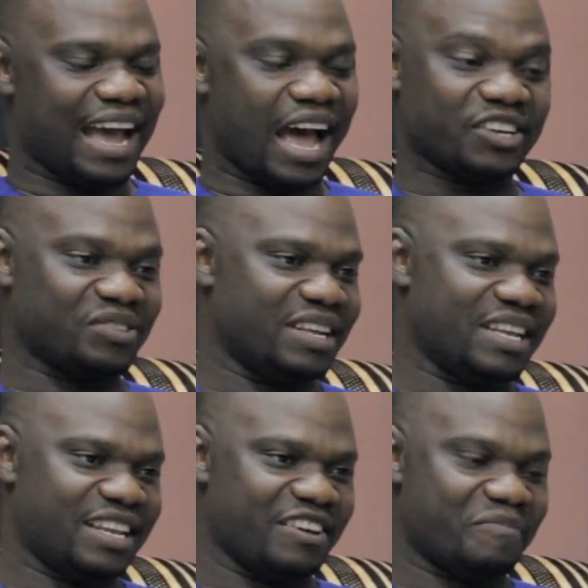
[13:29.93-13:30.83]

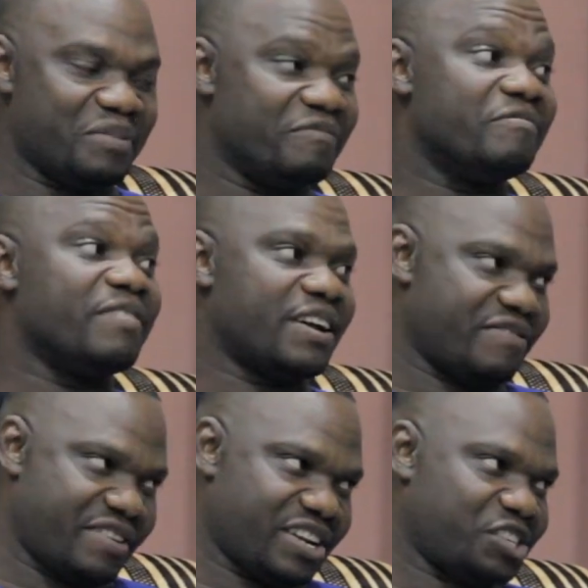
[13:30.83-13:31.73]
Actually, they've been
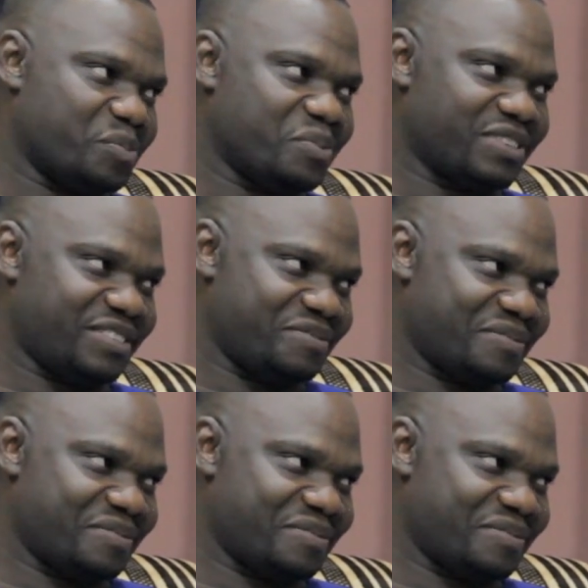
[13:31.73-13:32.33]
very, very supportive.